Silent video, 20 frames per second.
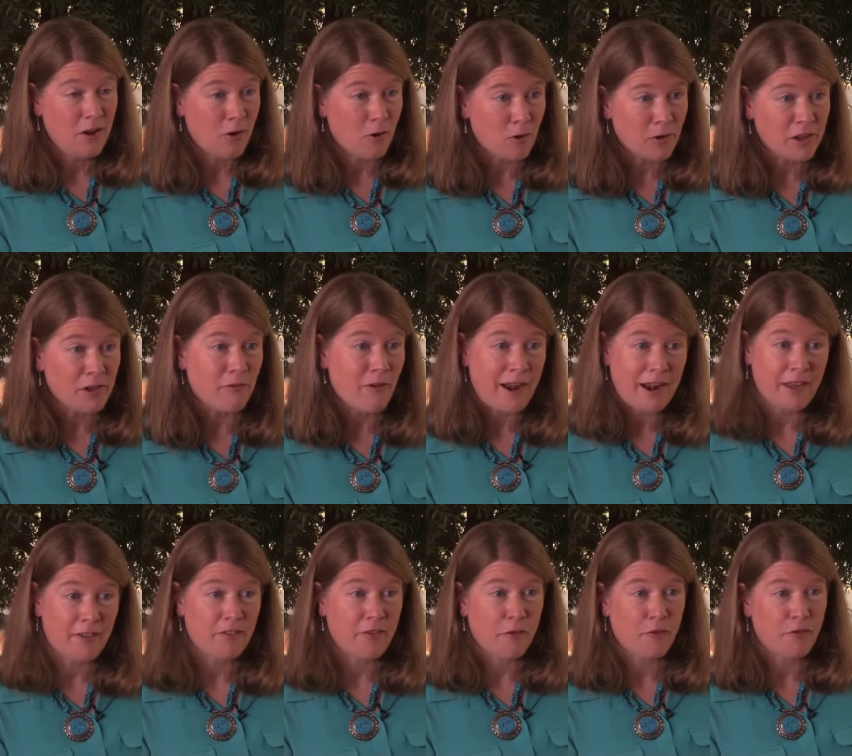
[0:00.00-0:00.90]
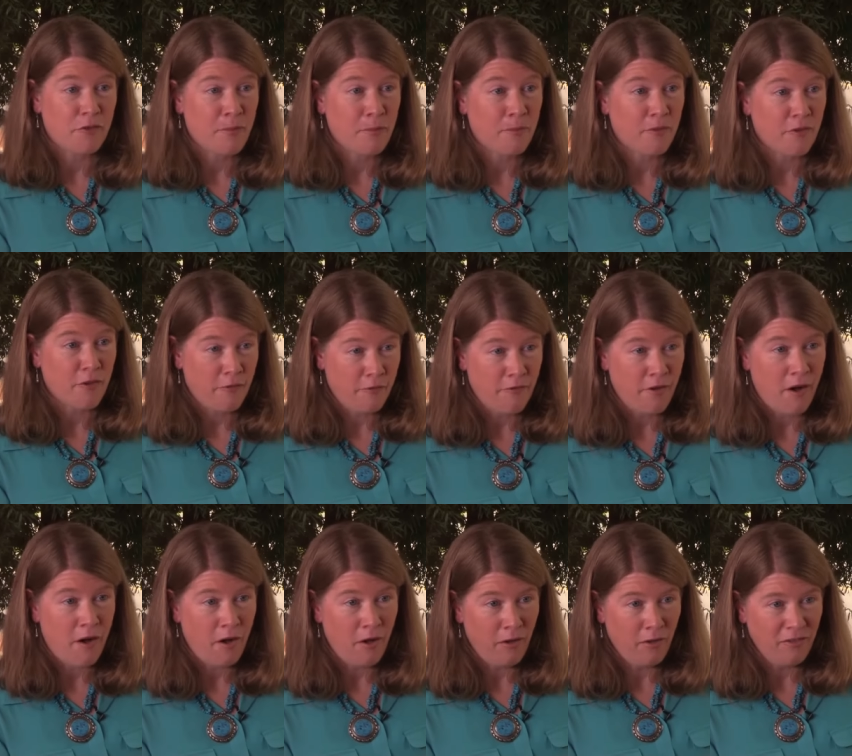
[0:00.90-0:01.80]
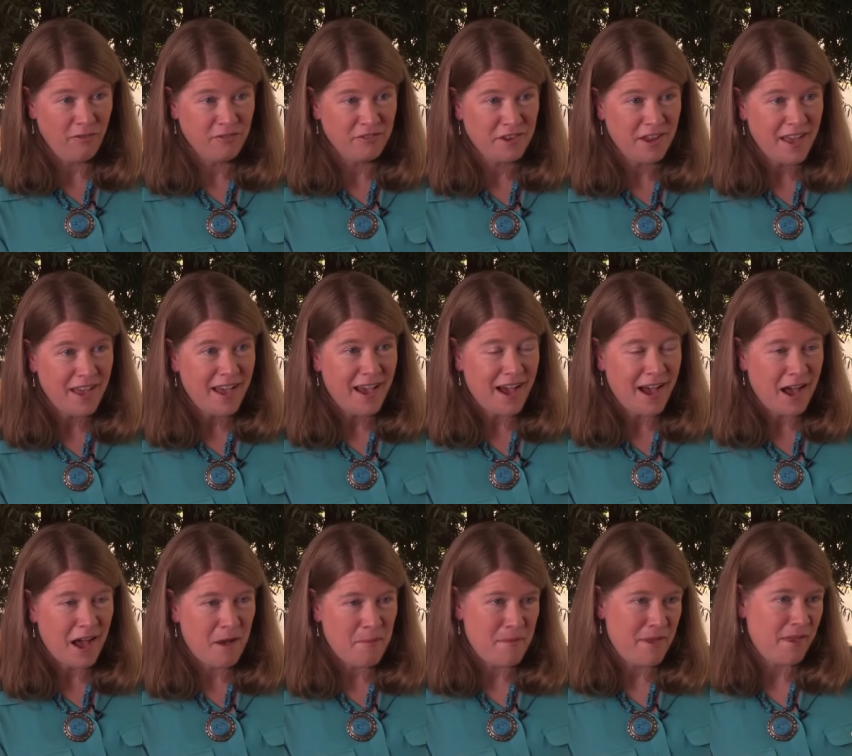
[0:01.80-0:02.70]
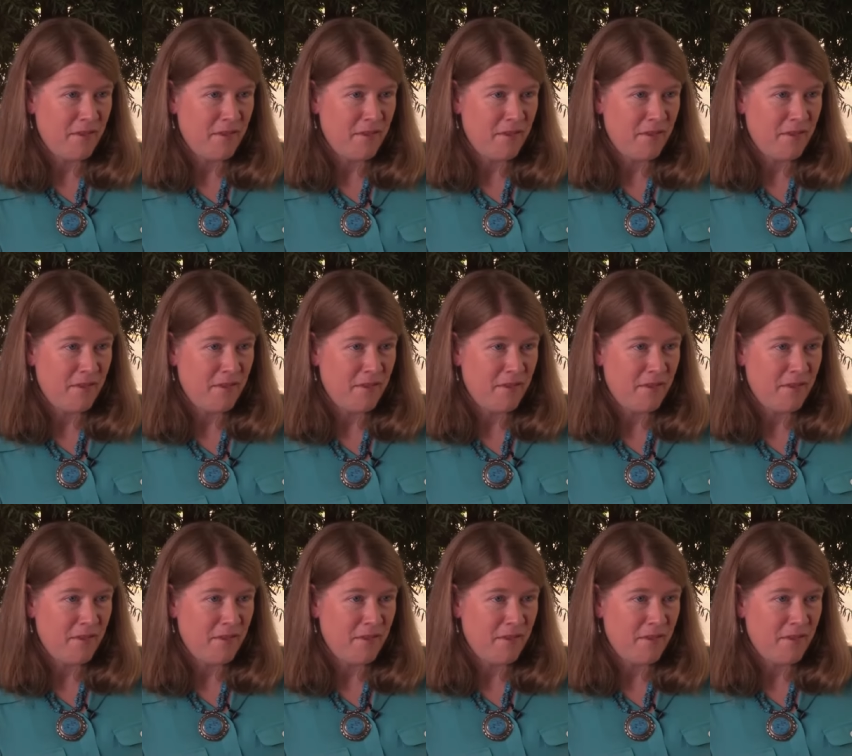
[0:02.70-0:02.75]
early writing systems evolved um,